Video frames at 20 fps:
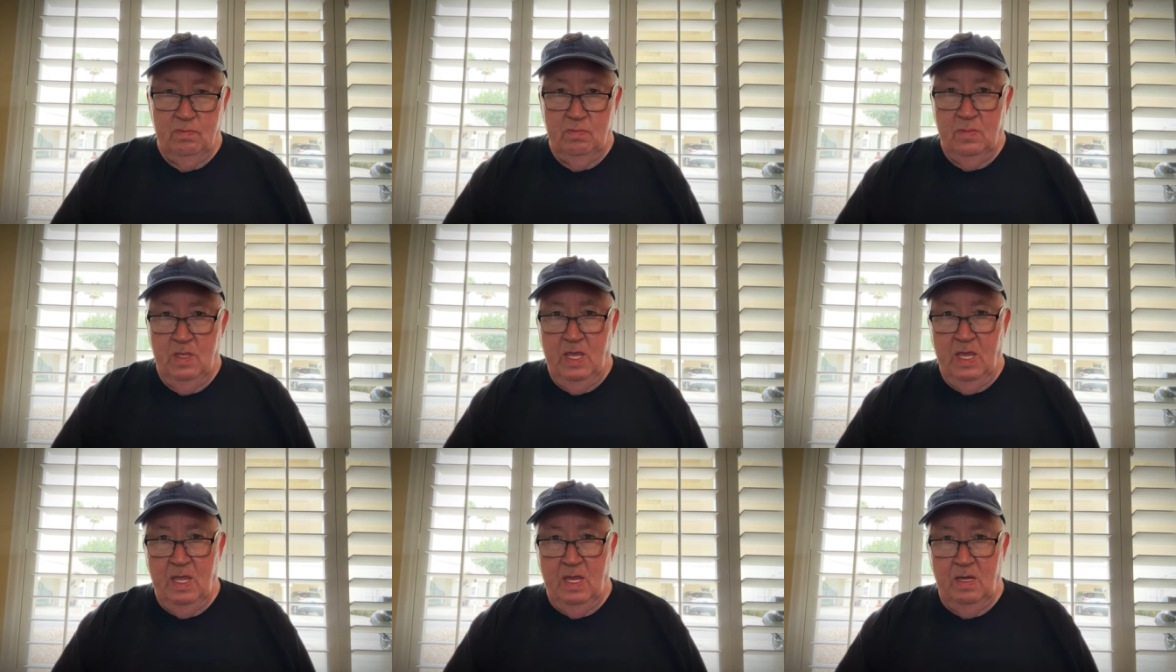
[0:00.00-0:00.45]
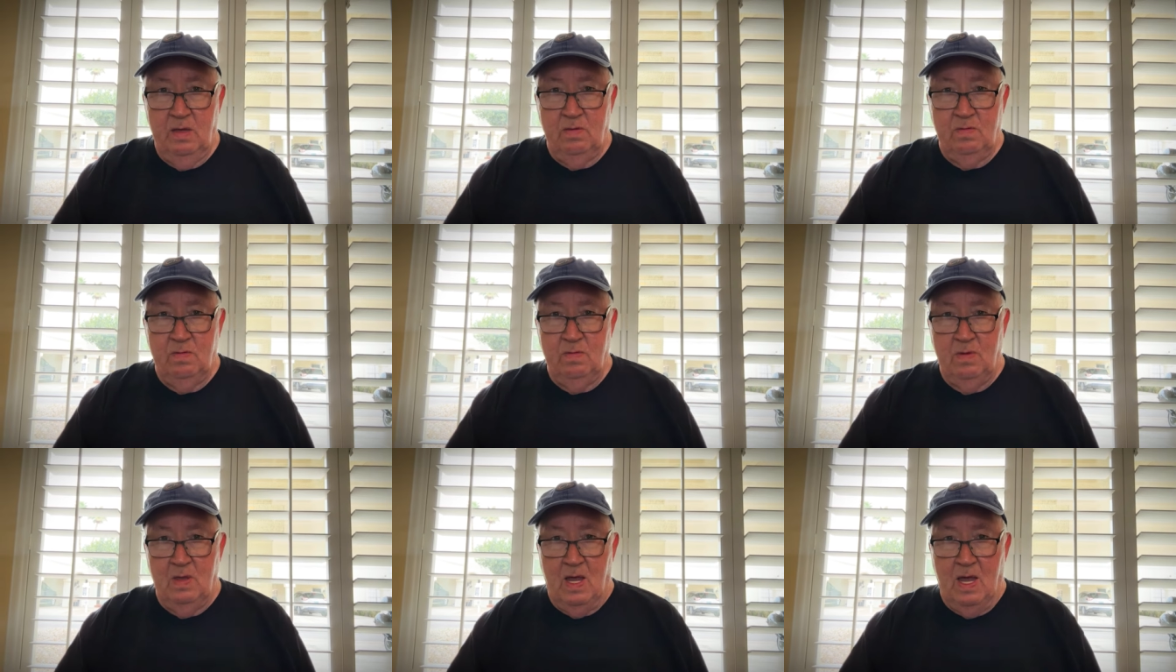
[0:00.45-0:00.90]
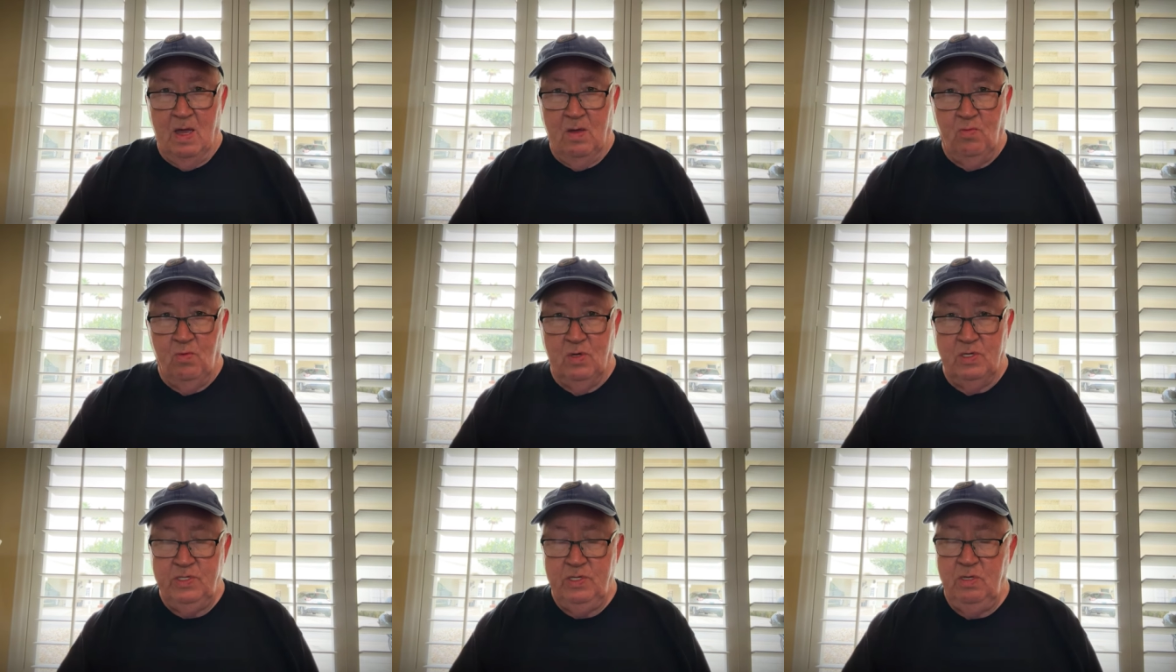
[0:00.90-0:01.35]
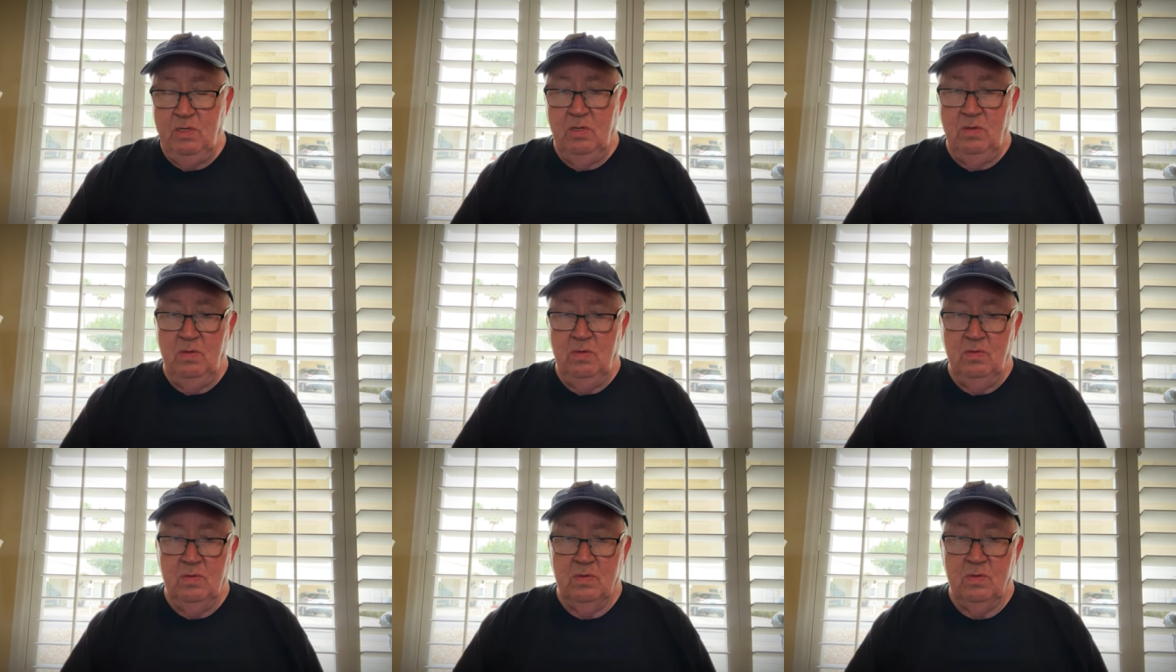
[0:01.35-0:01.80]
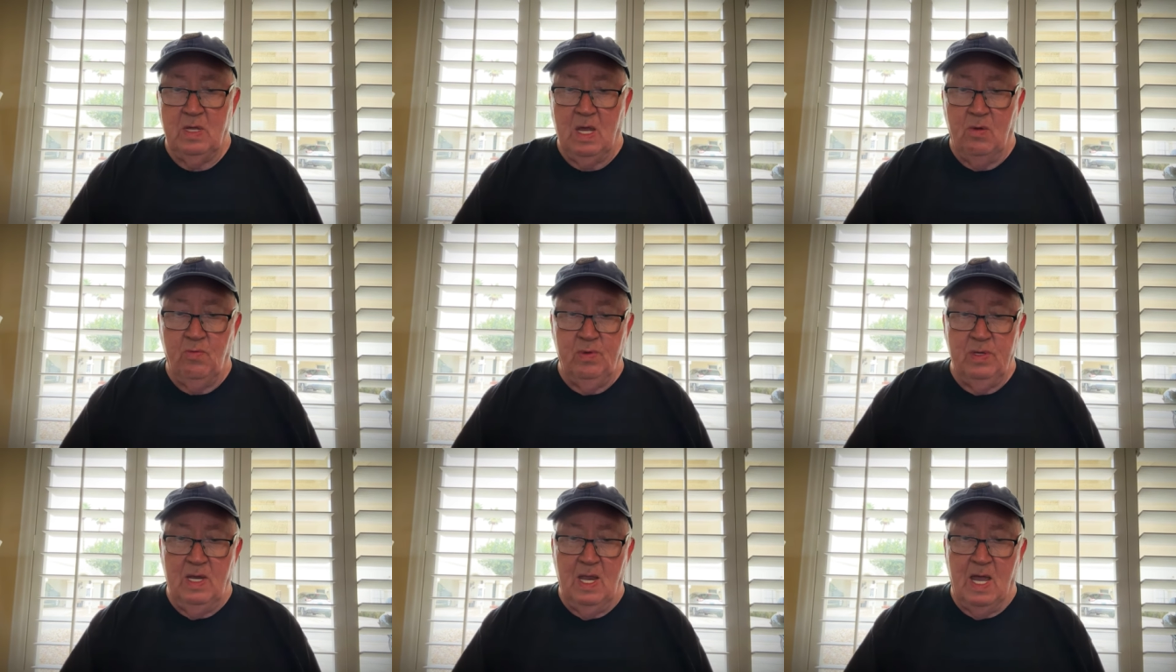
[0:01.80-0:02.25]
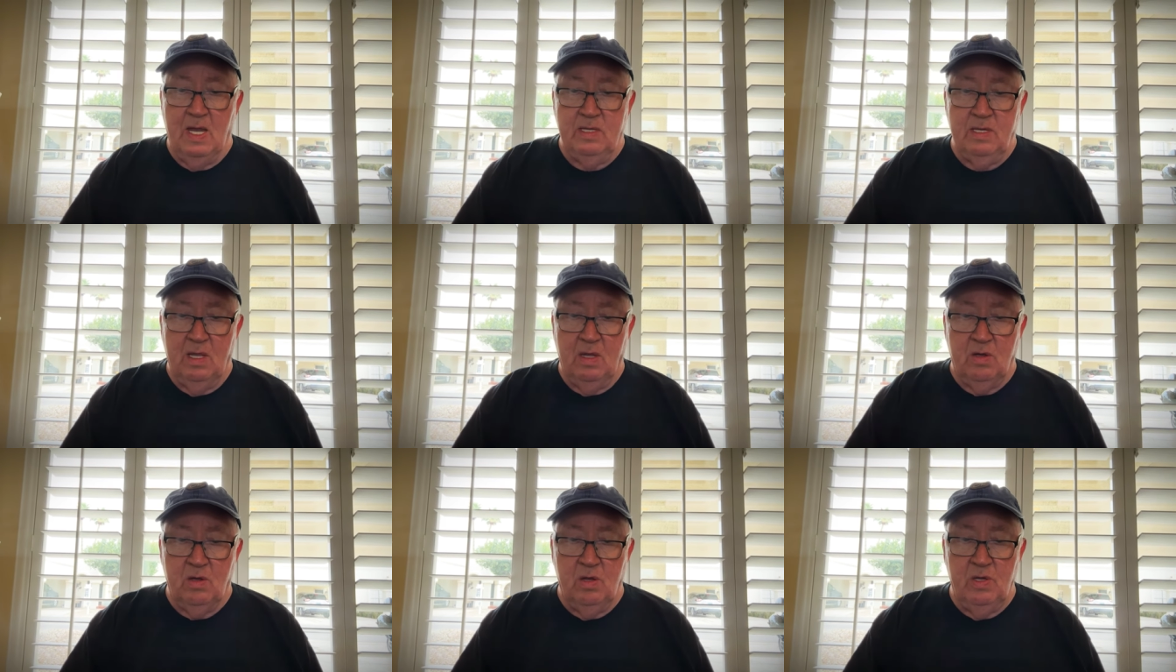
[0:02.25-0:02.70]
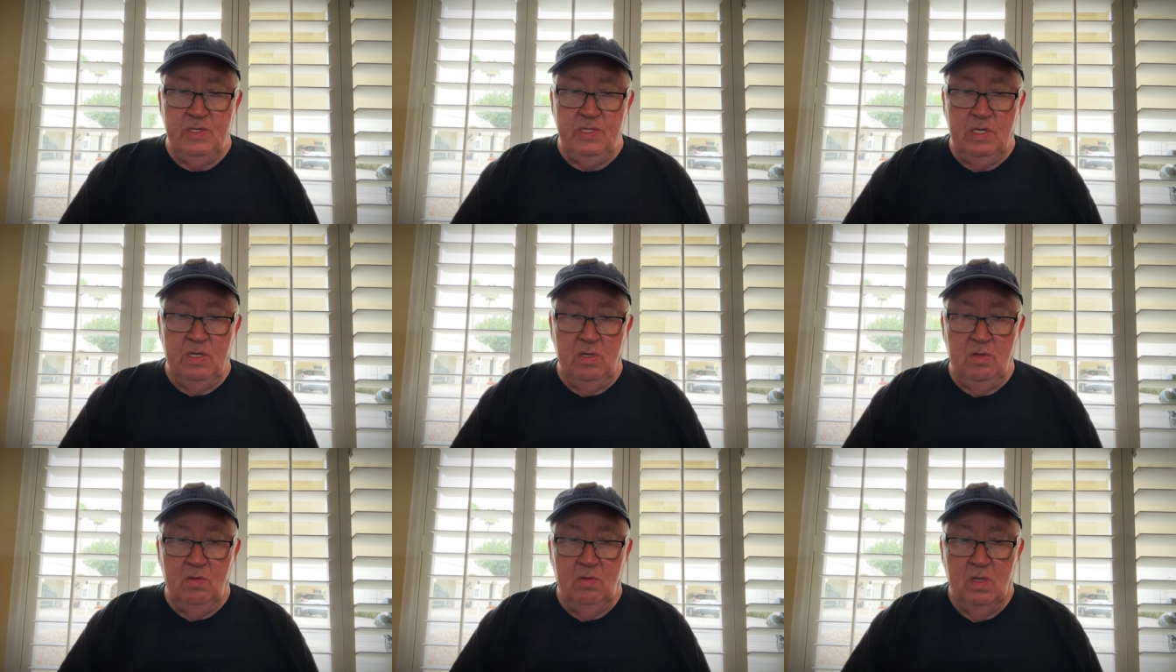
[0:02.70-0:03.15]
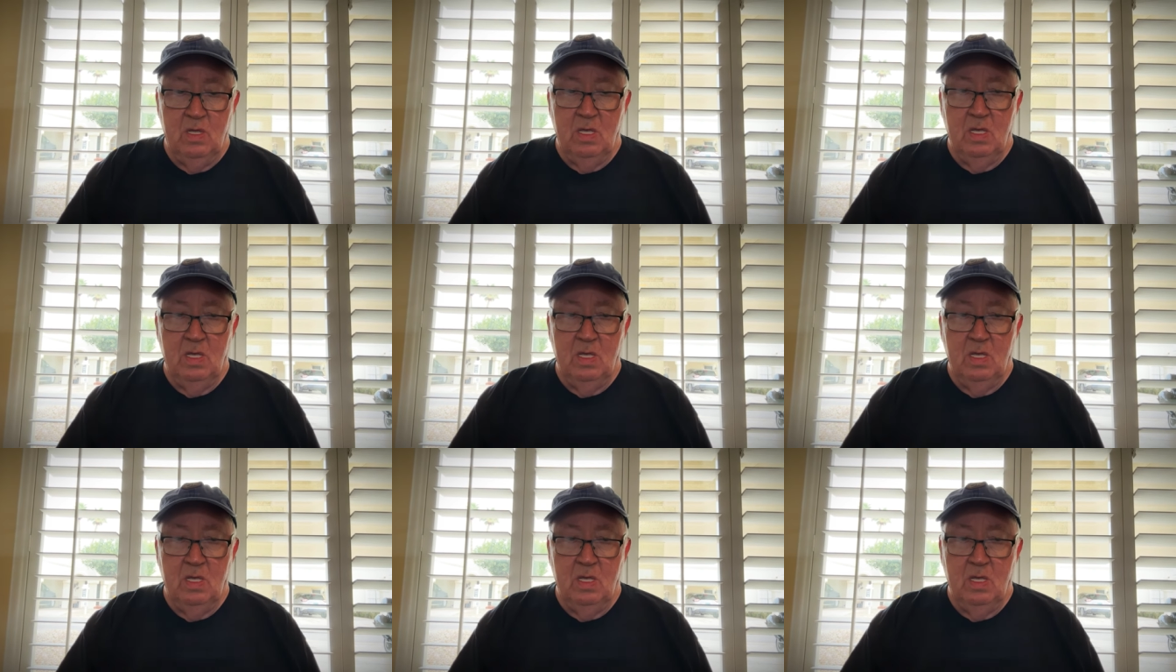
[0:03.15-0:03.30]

and I want you. I would like to encourage you